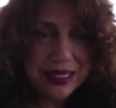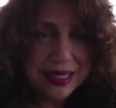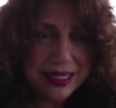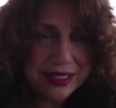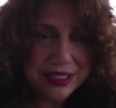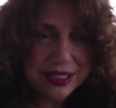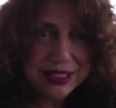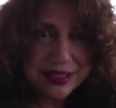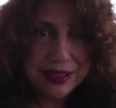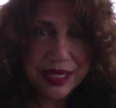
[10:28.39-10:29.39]
and she
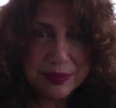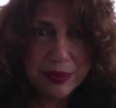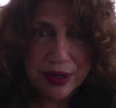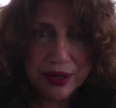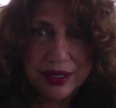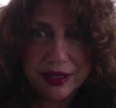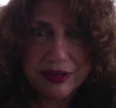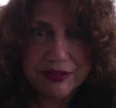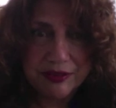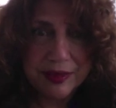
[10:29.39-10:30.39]
is a library of
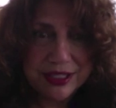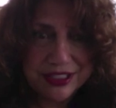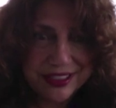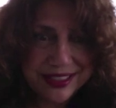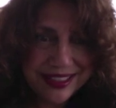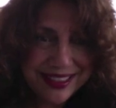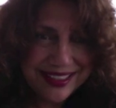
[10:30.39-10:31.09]
information.